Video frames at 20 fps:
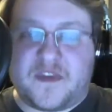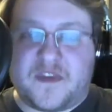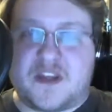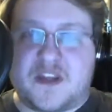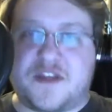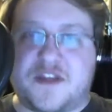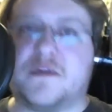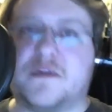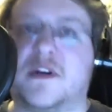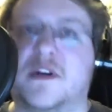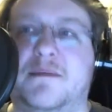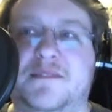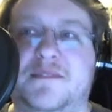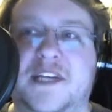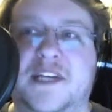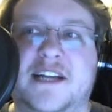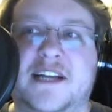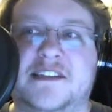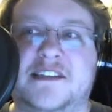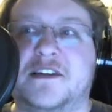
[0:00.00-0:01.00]
through an
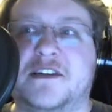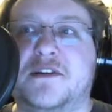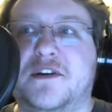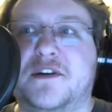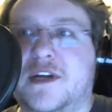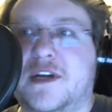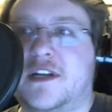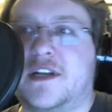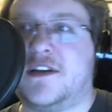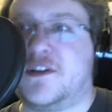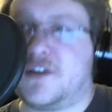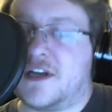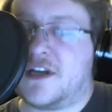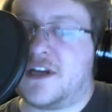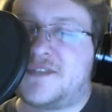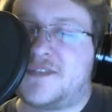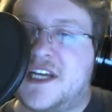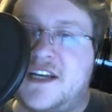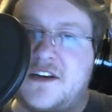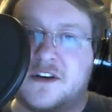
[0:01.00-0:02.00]
update. So you can
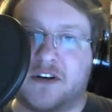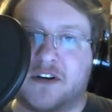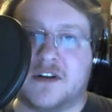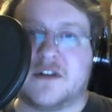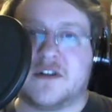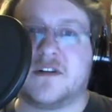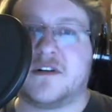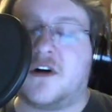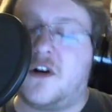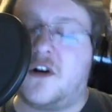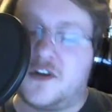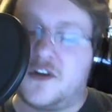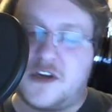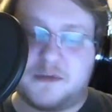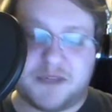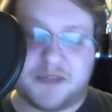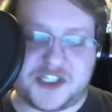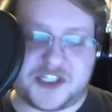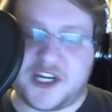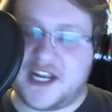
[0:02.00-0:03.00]
update all your
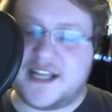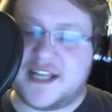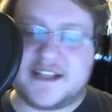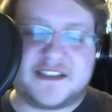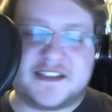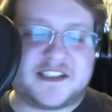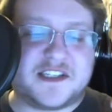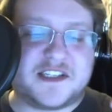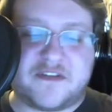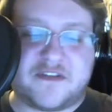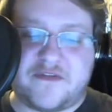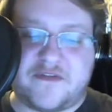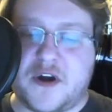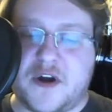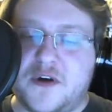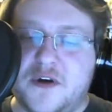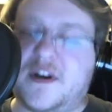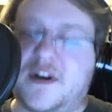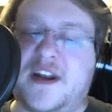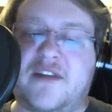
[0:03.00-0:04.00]
machines and your
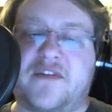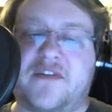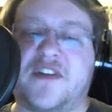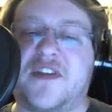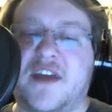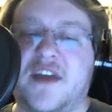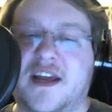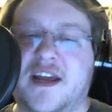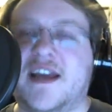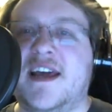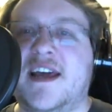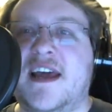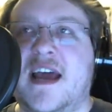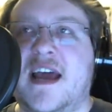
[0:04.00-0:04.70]
phone and everything